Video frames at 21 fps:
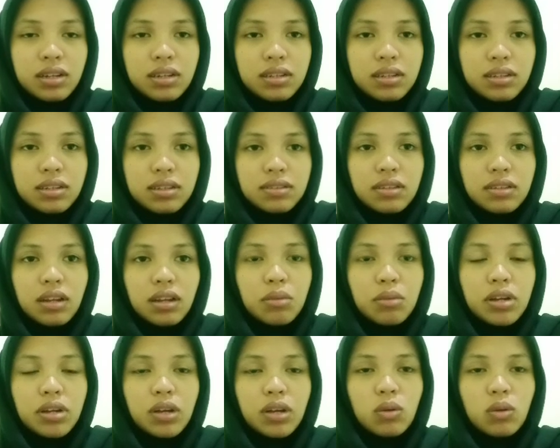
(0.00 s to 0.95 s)

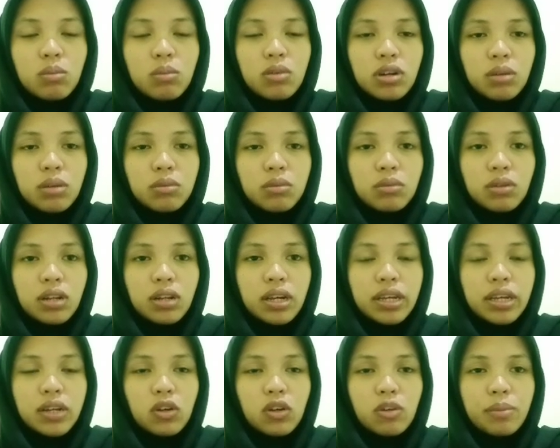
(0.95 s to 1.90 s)
Assalamualaikum
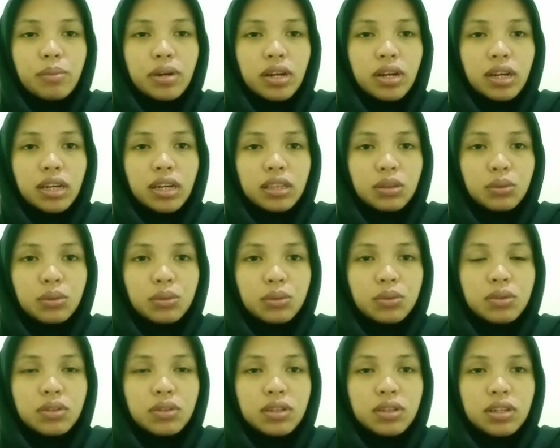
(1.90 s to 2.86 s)
warahmatullahi wabarakatuh.
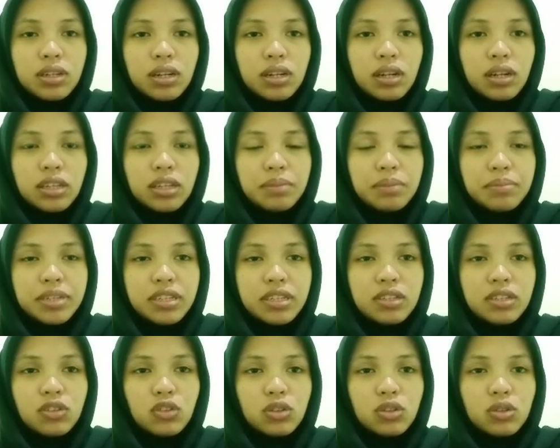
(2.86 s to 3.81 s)
Let
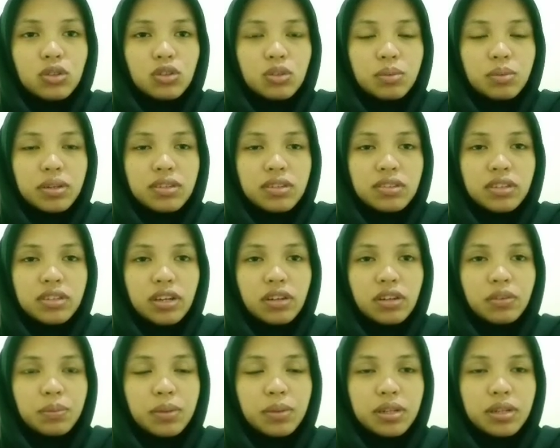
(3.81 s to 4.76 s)
me introduce
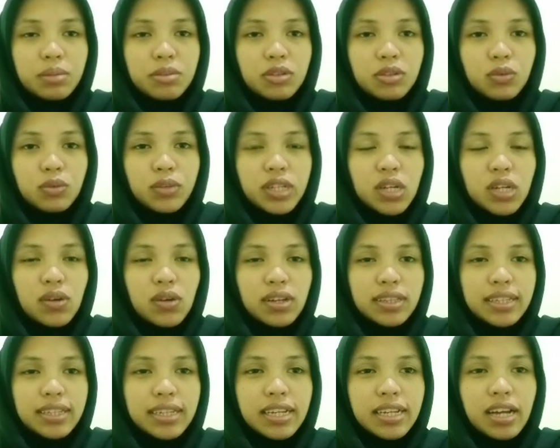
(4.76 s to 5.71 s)
myself. My name is
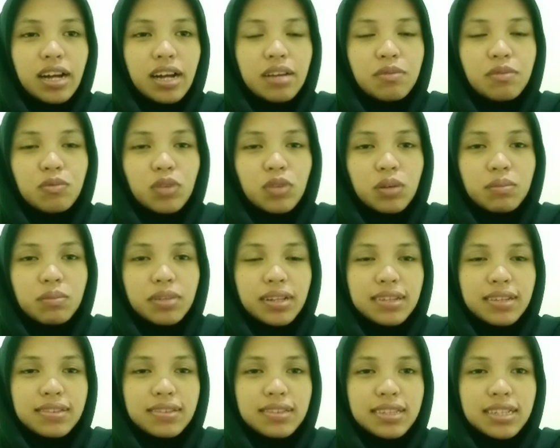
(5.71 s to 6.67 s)
Widiawati. I'm from
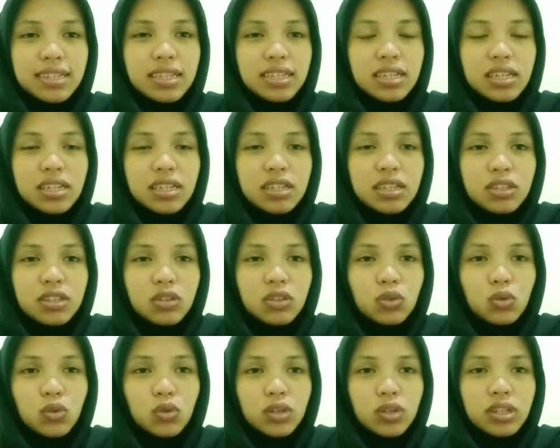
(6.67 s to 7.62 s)
class D,
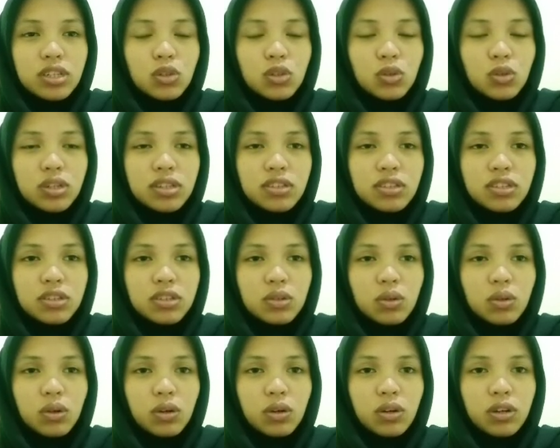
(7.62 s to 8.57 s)
2023
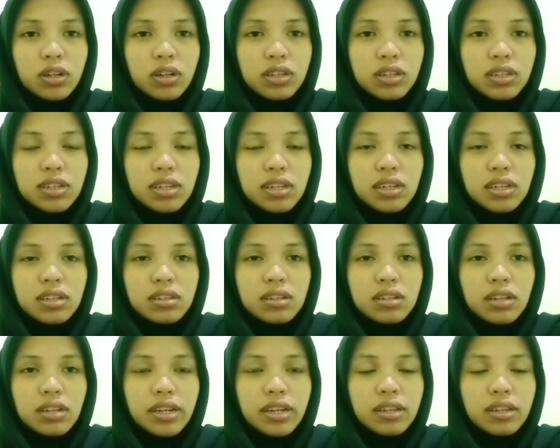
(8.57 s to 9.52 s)
cohort,
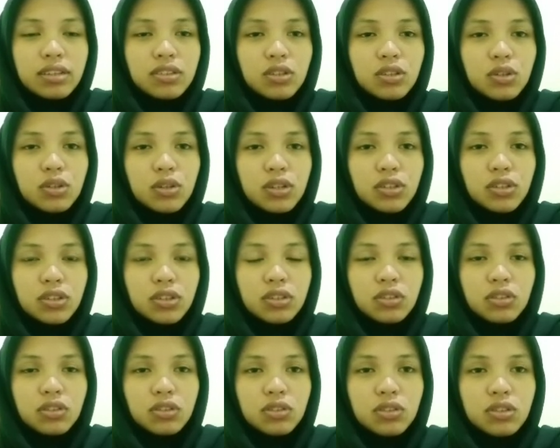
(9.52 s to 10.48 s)
English Education
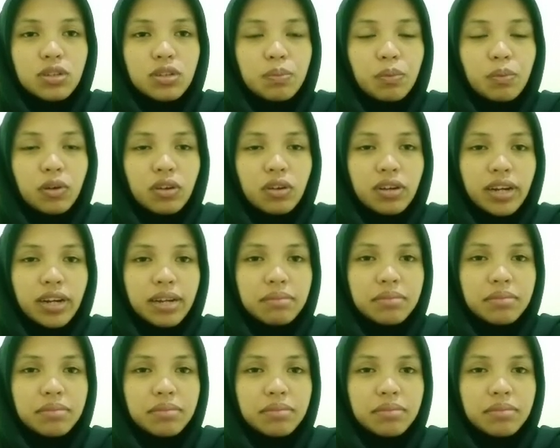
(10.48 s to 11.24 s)
Study Program.